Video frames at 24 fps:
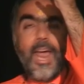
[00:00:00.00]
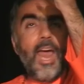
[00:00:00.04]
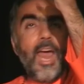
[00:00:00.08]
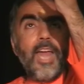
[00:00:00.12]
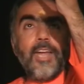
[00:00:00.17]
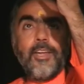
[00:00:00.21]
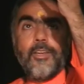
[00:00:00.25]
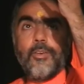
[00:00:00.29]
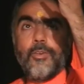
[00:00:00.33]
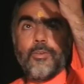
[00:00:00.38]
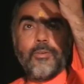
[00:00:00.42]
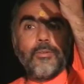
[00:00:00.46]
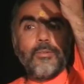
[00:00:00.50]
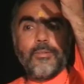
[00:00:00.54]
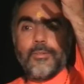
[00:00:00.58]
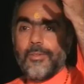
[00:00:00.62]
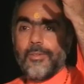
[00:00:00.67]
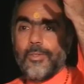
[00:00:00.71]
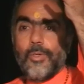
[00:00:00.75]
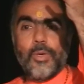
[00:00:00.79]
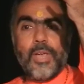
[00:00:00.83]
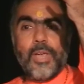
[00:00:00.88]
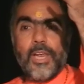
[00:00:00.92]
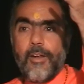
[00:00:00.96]
And
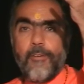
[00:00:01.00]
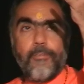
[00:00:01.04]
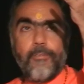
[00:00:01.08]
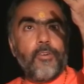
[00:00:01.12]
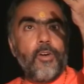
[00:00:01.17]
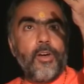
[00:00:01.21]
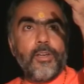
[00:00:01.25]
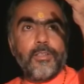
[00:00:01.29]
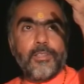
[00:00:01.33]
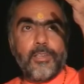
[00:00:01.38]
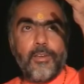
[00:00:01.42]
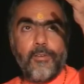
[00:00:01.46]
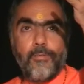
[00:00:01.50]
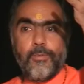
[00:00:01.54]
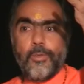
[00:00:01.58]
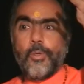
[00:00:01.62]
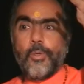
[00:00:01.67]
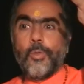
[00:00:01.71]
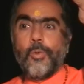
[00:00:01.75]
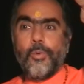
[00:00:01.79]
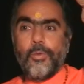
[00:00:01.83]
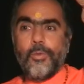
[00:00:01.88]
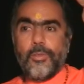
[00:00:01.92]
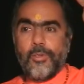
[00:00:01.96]
you can of course give
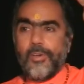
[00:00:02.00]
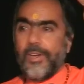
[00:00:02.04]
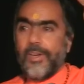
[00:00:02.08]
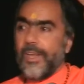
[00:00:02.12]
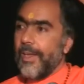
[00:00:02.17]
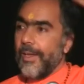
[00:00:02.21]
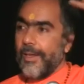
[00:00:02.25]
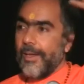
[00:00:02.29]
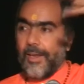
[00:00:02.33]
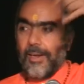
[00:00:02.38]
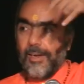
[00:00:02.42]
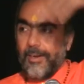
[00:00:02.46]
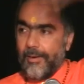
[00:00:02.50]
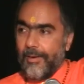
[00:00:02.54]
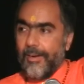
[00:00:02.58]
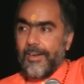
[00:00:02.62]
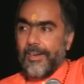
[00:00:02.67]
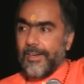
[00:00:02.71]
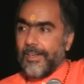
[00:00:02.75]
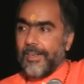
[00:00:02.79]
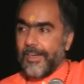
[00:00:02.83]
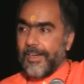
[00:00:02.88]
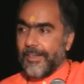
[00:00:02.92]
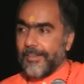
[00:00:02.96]
2, 3 and it will
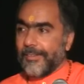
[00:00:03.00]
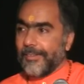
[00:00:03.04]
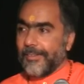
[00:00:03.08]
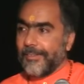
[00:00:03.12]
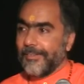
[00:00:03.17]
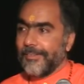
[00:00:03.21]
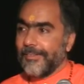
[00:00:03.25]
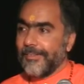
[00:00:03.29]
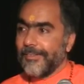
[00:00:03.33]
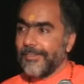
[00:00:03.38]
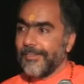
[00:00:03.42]
increase.